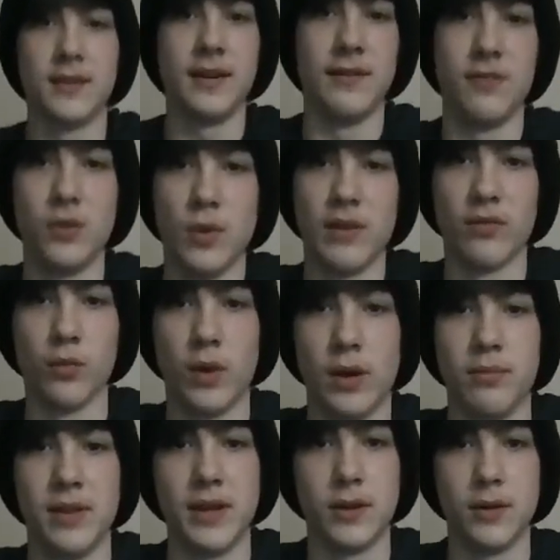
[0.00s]
if you ever want
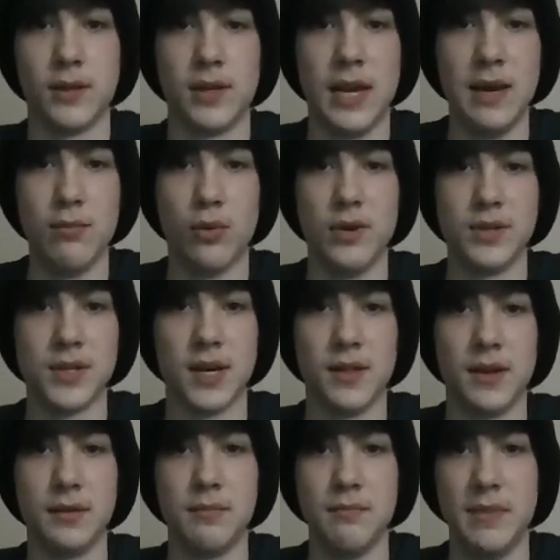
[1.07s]
to play a good Game Boy
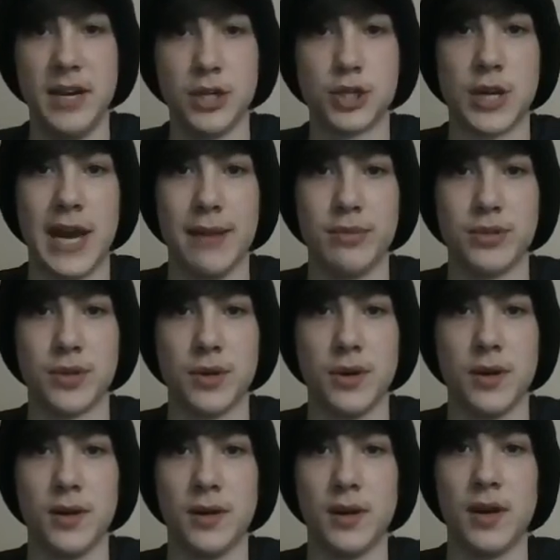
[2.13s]
Zelda, Minish Cap is
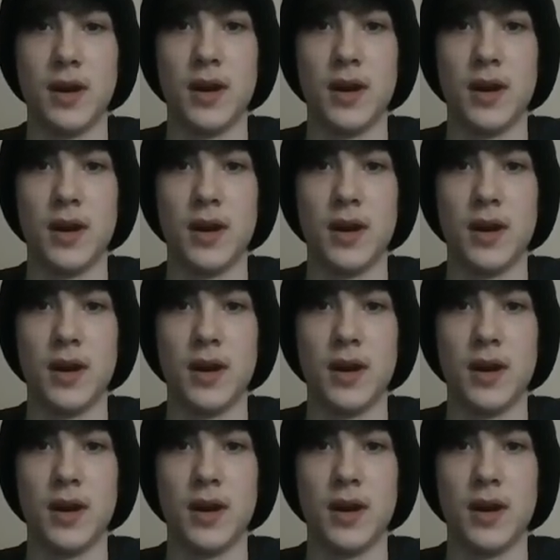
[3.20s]
good.